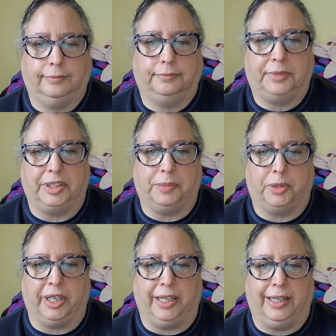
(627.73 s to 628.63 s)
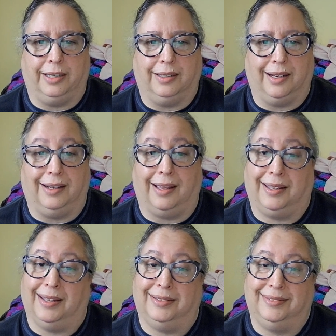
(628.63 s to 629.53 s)
but it's pretty here and I like
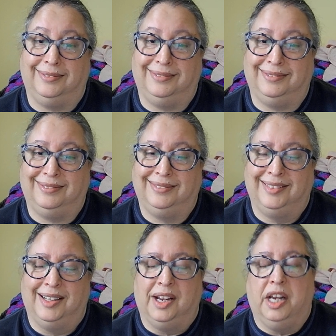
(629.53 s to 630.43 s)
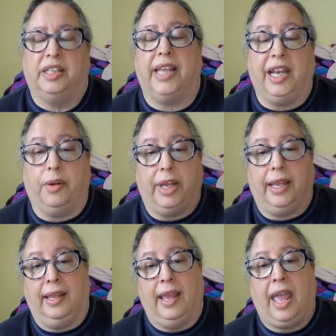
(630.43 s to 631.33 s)
it. So
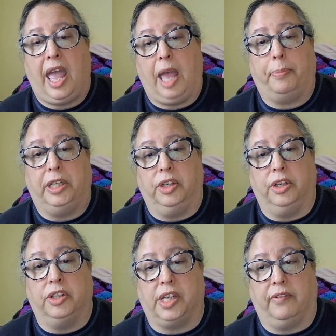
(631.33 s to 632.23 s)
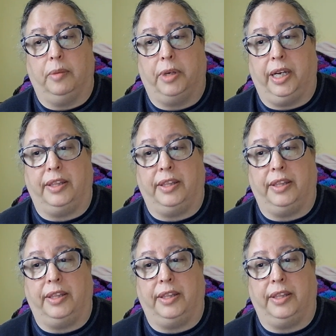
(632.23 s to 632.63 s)
anyway, happy New Year's, everybody.